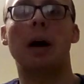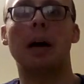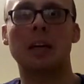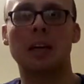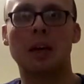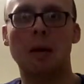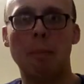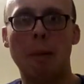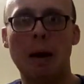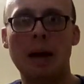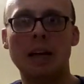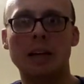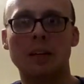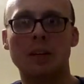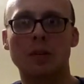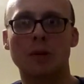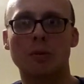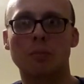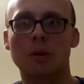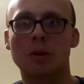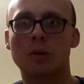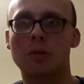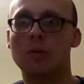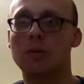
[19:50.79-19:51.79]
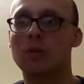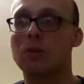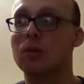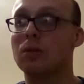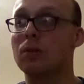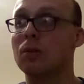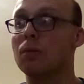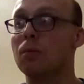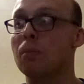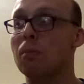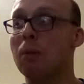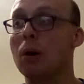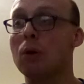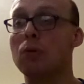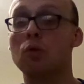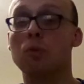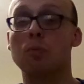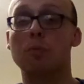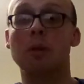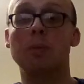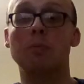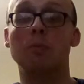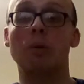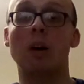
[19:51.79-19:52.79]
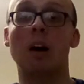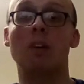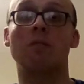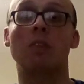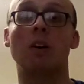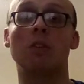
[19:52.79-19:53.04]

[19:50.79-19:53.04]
I commend you, because most people have